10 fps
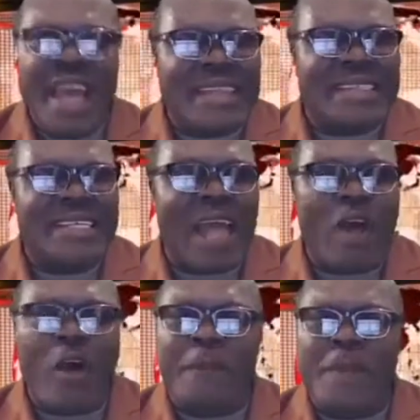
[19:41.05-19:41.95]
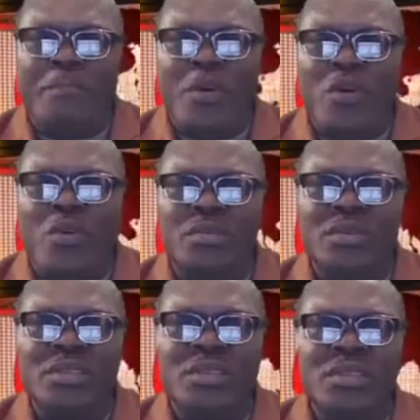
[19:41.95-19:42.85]
and see our people,
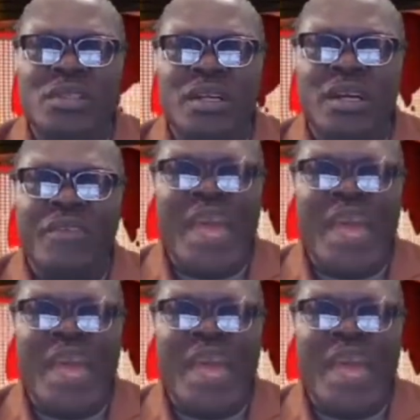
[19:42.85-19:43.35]
they